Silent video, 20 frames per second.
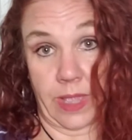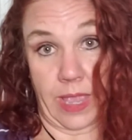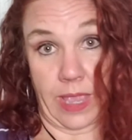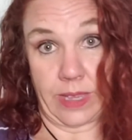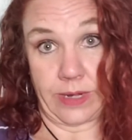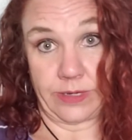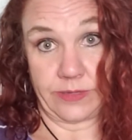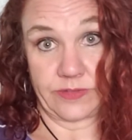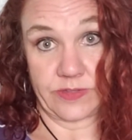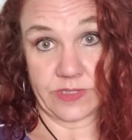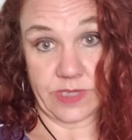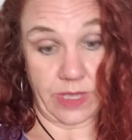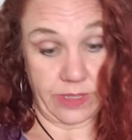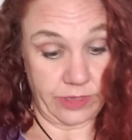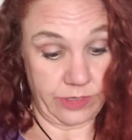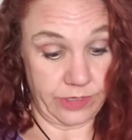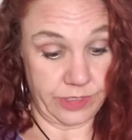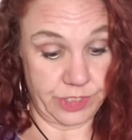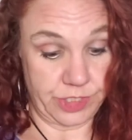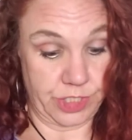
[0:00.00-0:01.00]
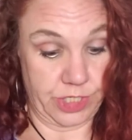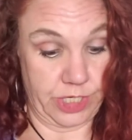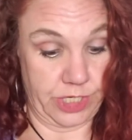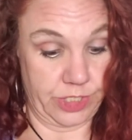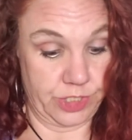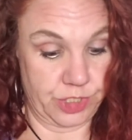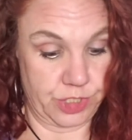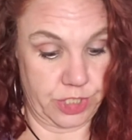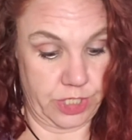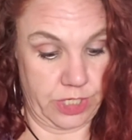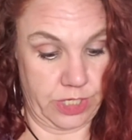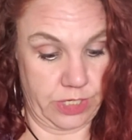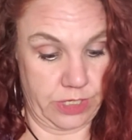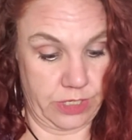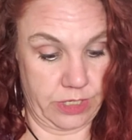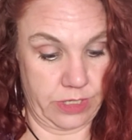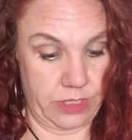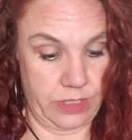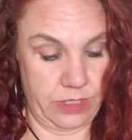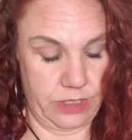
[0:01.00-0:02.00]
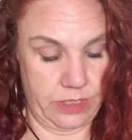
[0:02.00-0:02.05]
And it's color changing.